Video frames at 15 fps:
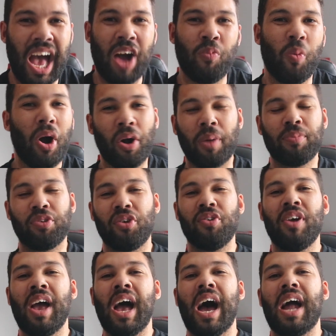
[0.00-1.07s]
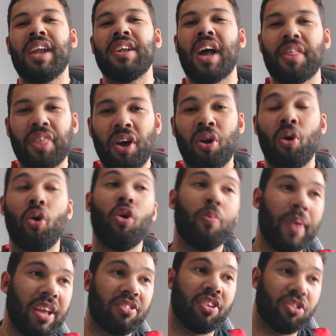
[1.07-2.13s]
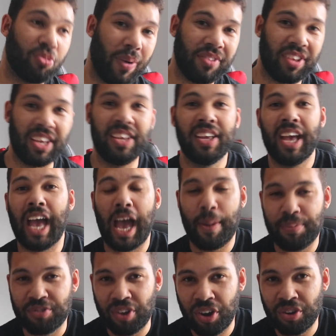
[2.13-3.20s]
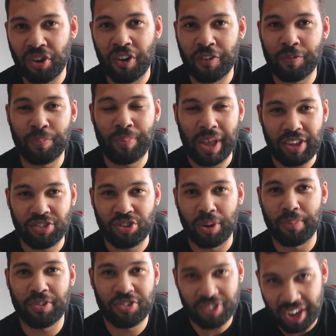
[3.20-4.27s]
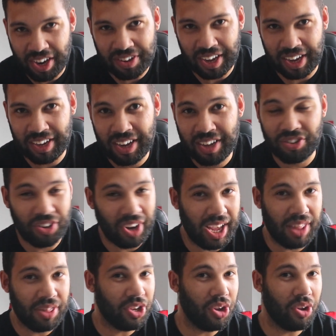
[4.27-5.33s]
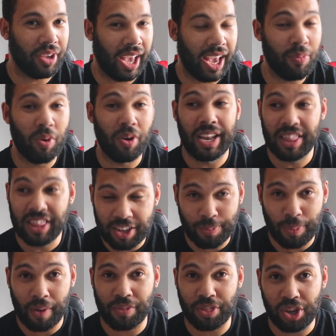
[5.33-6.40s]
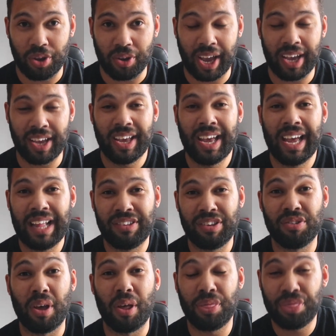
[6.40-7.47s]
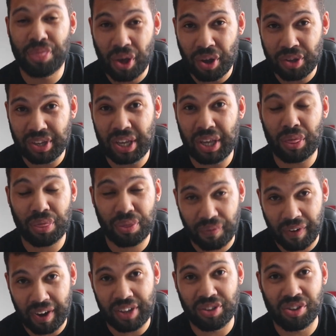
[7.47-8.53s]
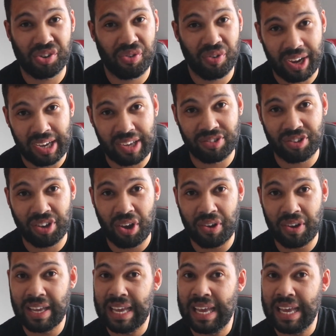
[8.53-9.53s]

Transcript: and welcome to another, albeit sweaty, episode of Pit Stop Sunday. Today in the UK, well in this part of the UK, it is at 33 degrees. So